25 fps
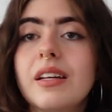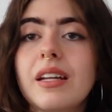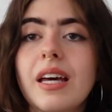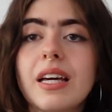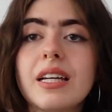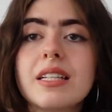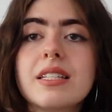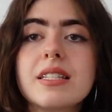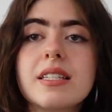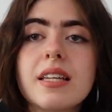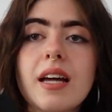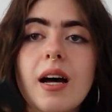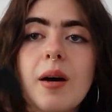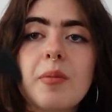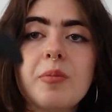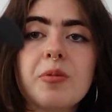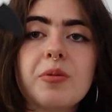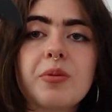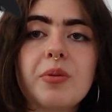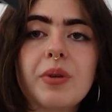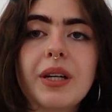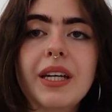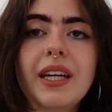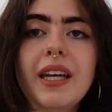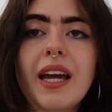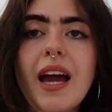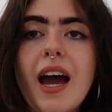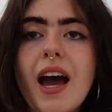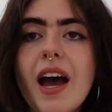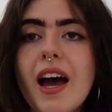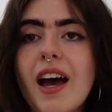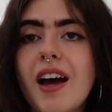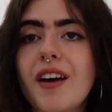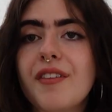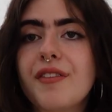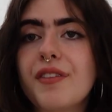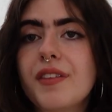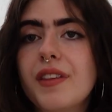Next up we
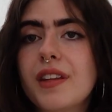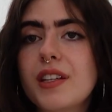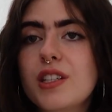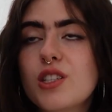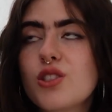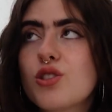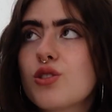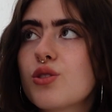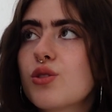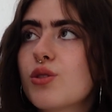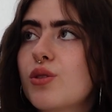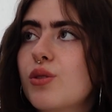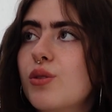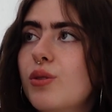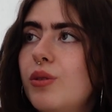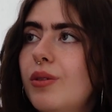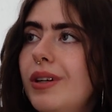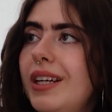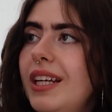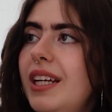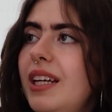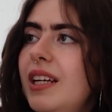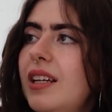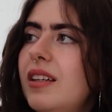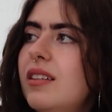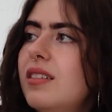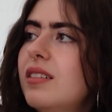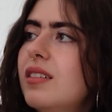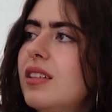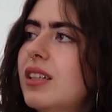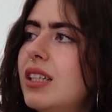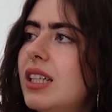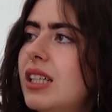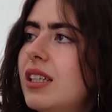have this green